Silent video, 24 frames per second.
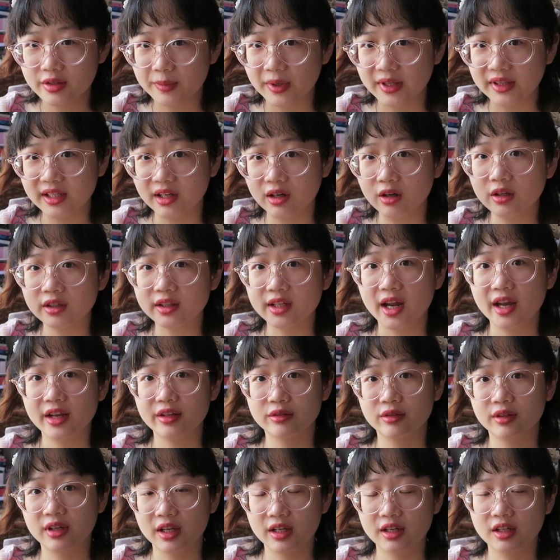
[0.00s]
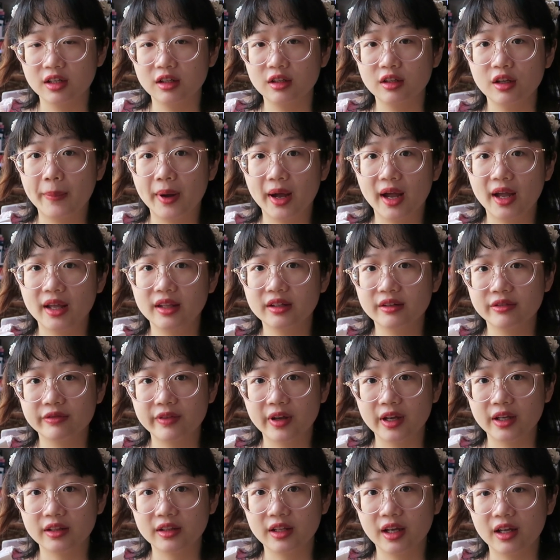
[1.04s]
but they're all tied together by the
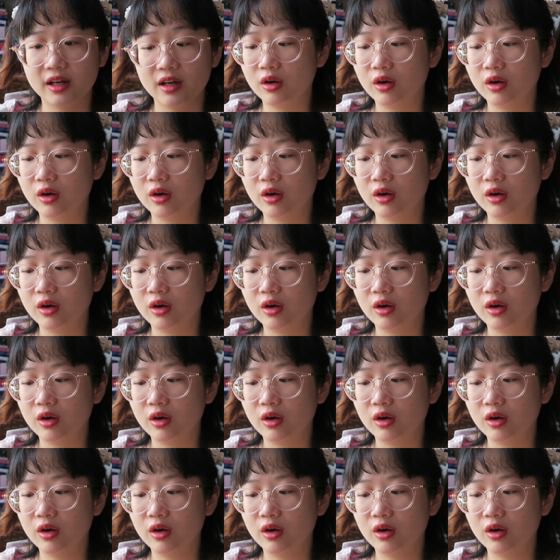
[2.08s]
fact that